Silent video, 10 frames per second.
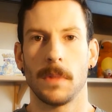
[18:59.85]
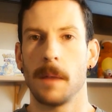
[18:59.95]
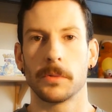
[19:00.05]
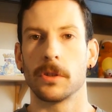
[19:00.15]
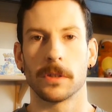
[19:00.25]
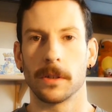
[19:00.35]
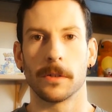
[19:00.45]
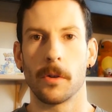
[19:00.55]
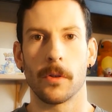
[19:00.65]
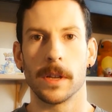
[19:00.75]
I'm sure it's going
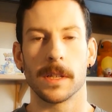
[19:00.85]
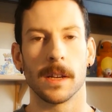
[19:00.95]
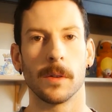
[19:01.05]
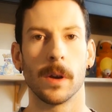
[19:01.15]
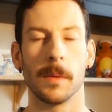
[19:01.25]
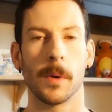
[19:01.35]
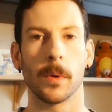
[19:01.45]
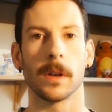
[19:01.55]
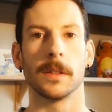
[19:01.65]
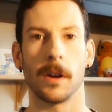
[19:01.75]
to go crazy anyway, but
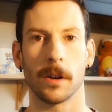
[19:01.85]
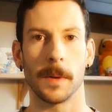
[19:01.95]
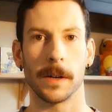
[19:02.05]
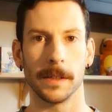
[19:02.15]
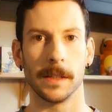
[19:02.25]
we're going to talk about it